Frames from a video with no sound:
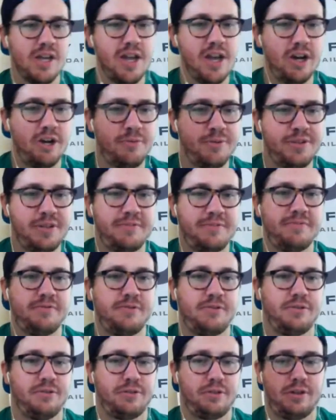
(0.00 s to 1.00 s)
be definitely
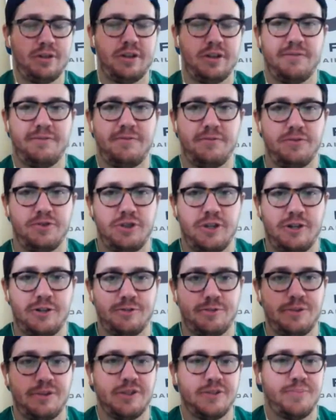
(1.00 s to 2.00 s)
looking to get a few
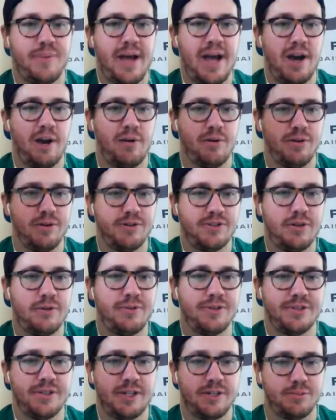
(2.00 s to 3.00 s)
shares with his power. It's
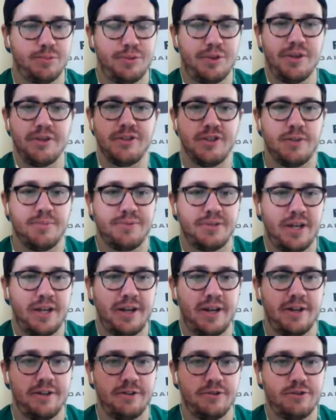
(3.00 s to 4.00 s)
always nice with his upside
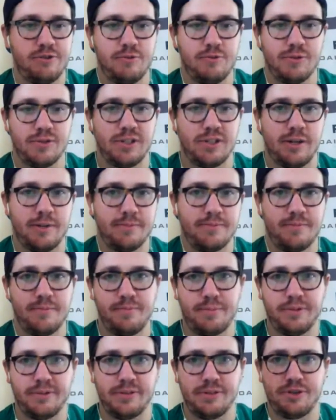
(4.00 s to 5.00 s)
out of the shortstop
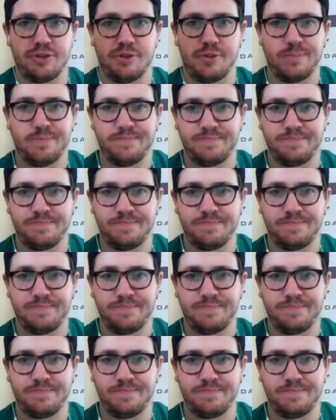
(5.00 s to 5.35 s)
position.